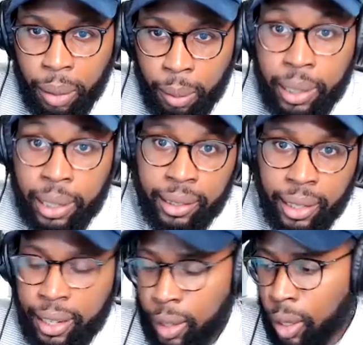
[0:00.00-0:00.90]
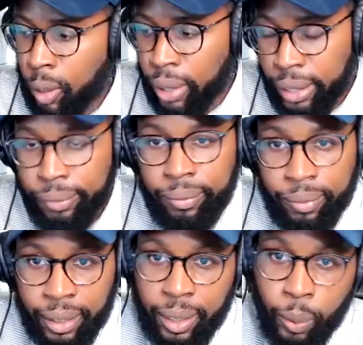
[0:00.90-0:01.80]
they may be say, you know what,
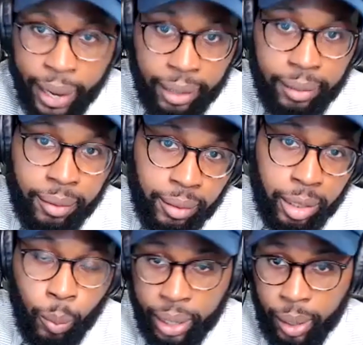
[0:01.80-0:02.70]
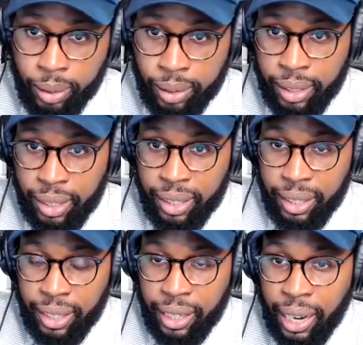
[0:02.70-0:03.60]
we had someone else
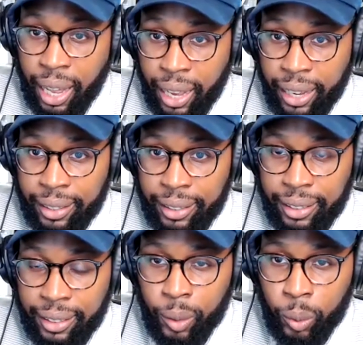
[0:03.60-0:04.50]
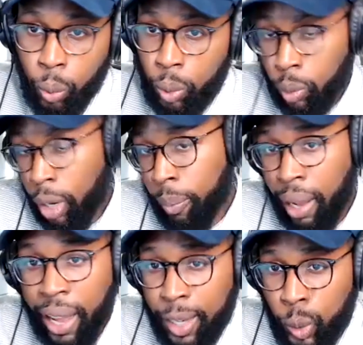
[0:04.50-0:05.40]
in line who was
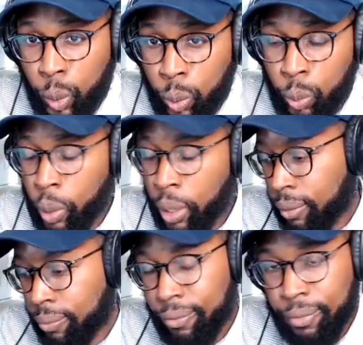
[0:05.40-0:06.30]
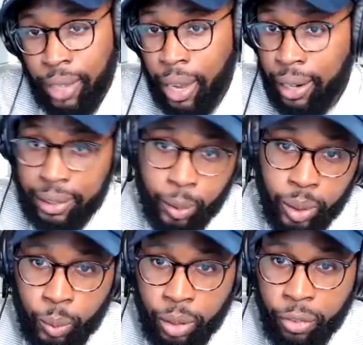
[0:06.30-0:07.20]
right behind you, but
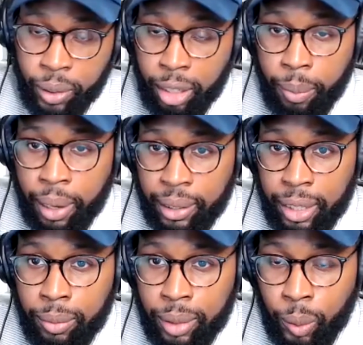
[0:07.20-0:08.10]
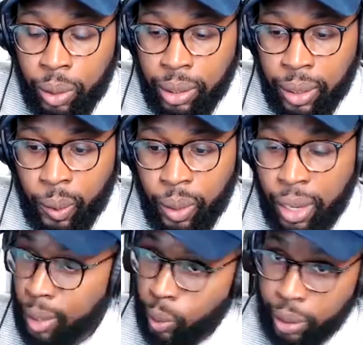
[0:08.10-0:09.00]
honestly, we feel good about them too. And
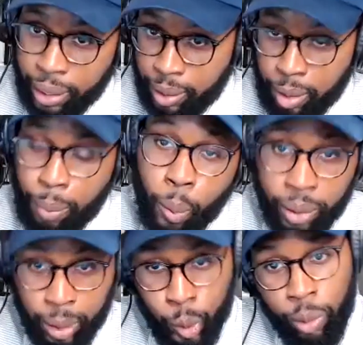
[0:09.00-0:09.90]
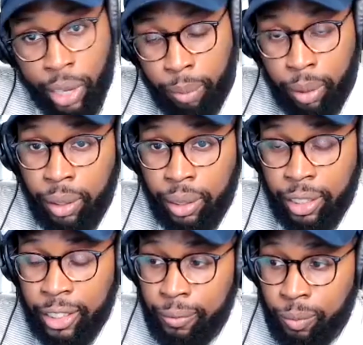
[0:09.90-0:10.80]
so I guess to the point that you named
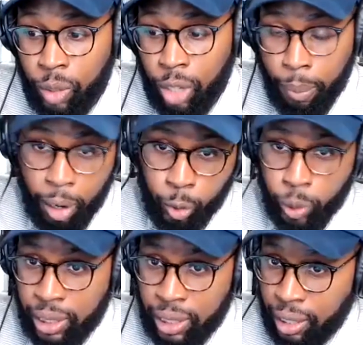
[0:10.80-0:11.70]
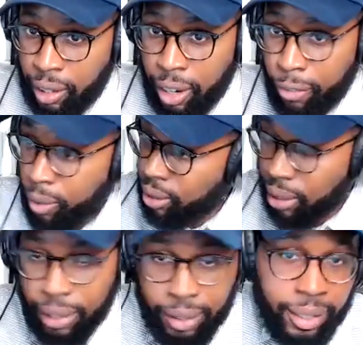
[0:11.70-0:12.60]
earlier about rescinding
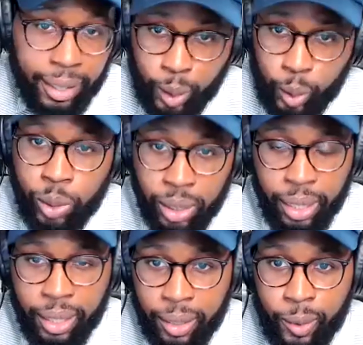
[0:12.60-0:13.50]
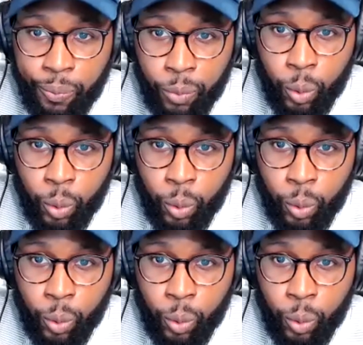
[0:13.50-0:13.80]
offers, that's a risk that